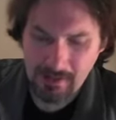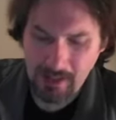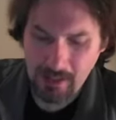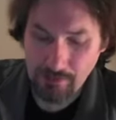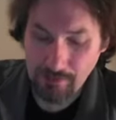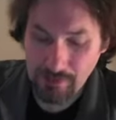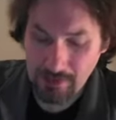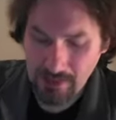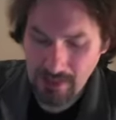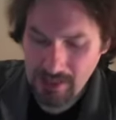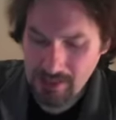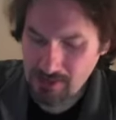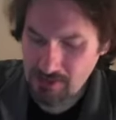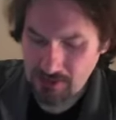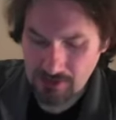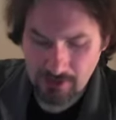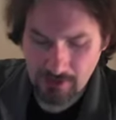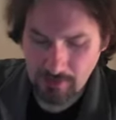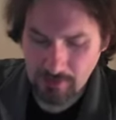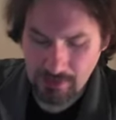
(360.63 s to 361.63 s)
I
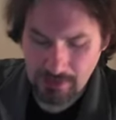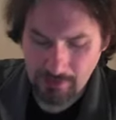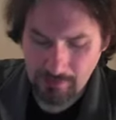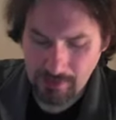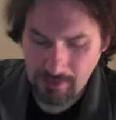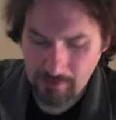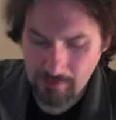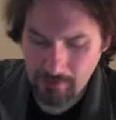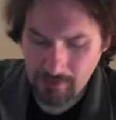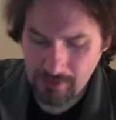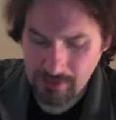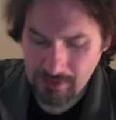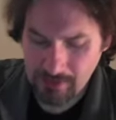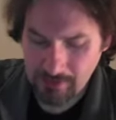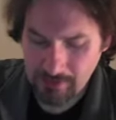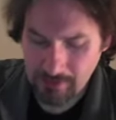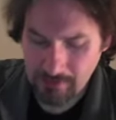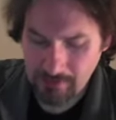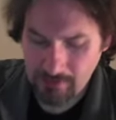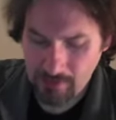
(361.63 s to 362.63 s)
realized, you know, like when I'm
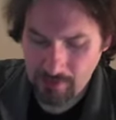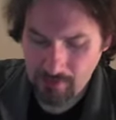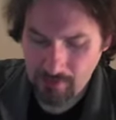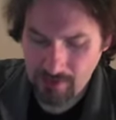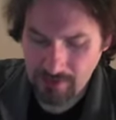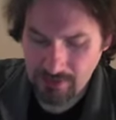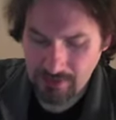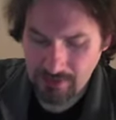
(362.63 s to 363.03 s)
reading, you know, I read